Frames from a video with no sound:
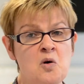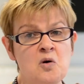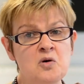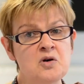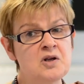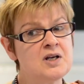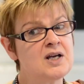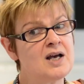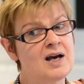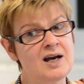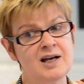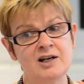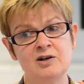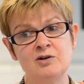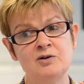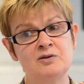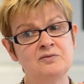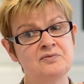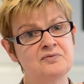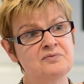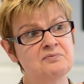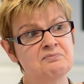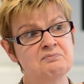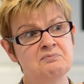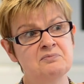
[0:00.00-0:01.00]
on a kind
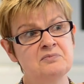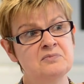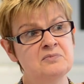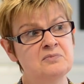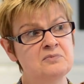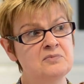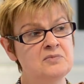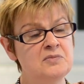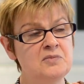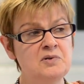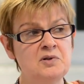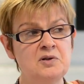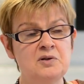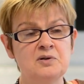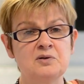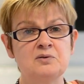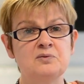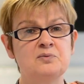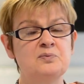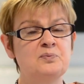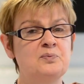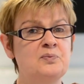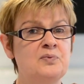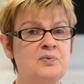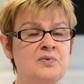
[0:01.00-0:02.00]
of,
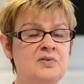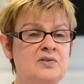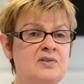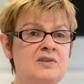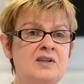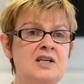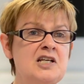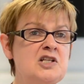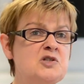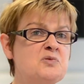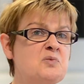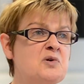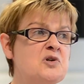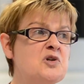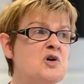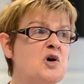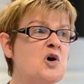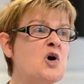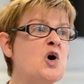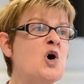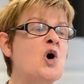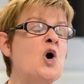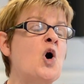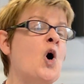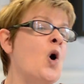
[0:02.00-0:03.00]
these were
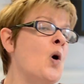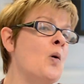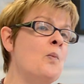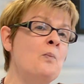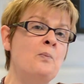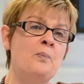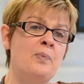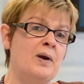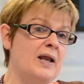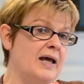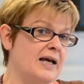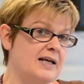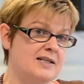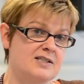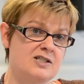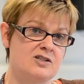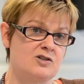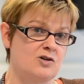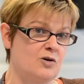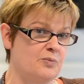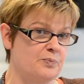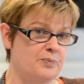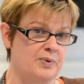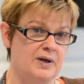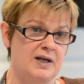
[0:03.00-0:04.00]
not complex
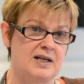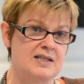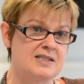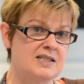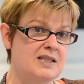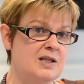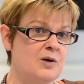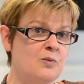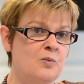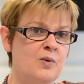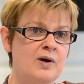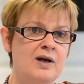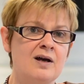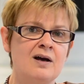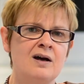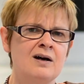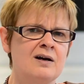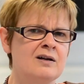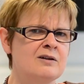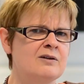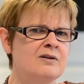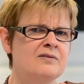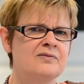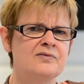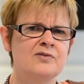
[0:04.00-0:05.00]
topics. They were
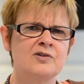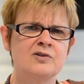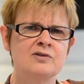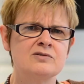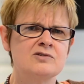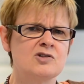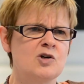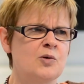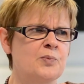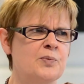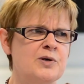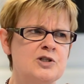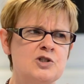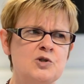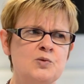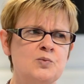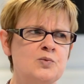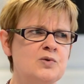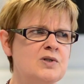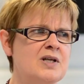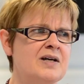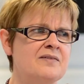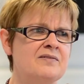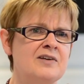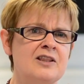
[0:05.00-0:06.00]
kind of topics you
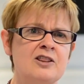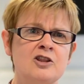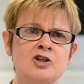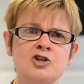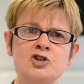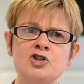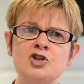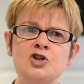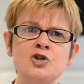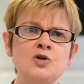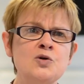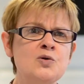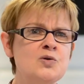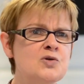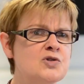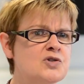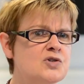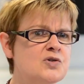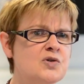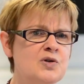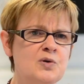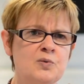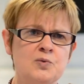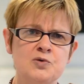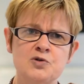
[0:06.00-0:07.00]
would have in the news,
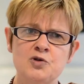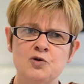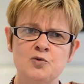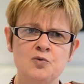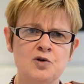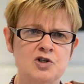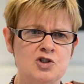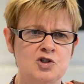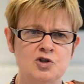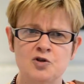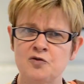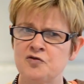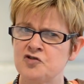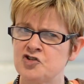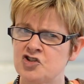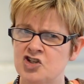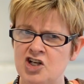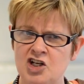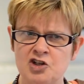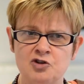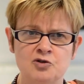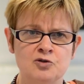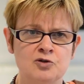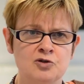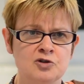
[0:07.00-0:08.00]
so it was a question of
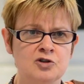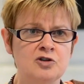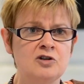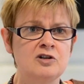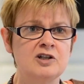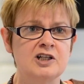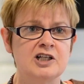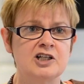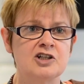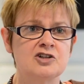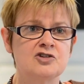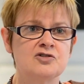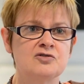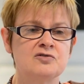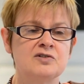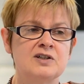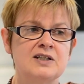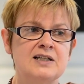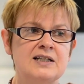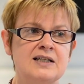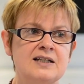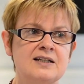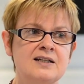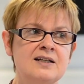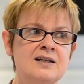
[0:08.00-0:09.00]
general knowledge,
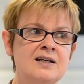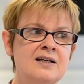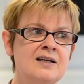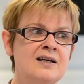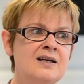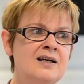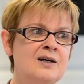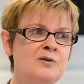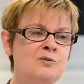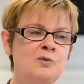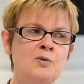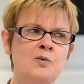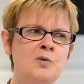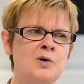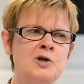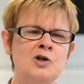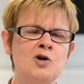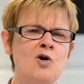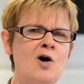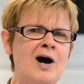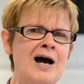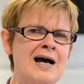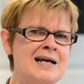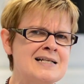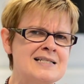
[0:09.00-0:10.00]
really. We were
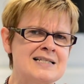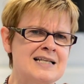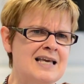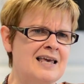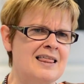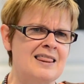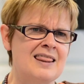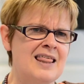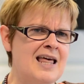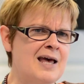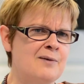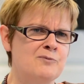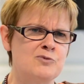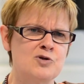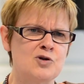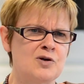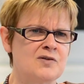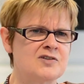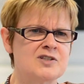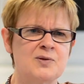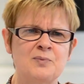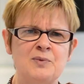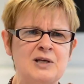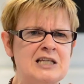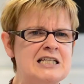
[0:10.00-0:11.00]
not asking them to
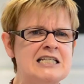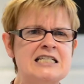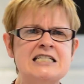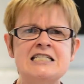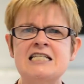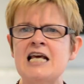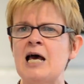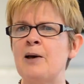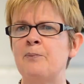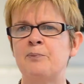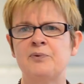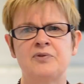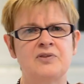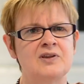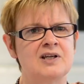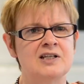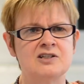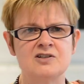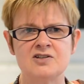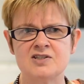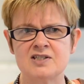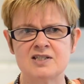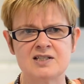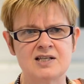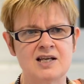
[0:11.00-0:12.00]
have some in-depth
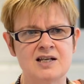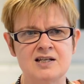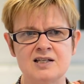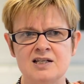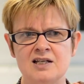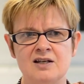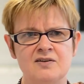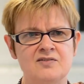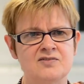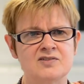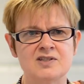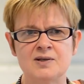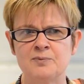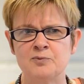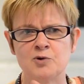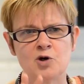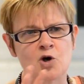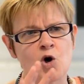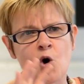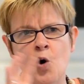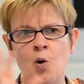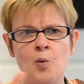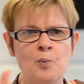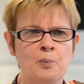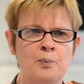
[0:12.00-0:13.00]
understanding of some
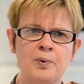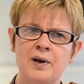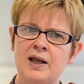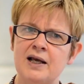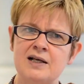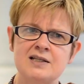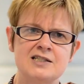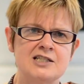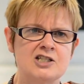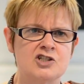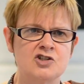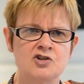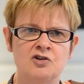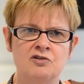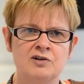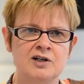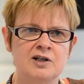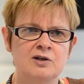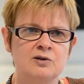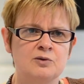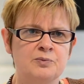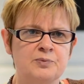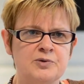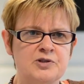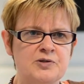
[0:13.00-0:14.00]
complex
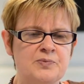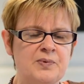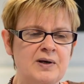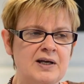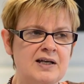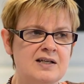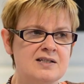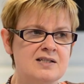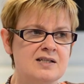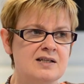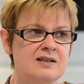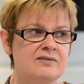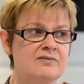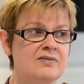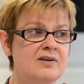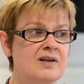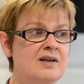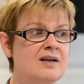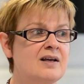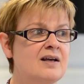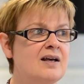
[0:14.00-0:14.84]
historical perspective.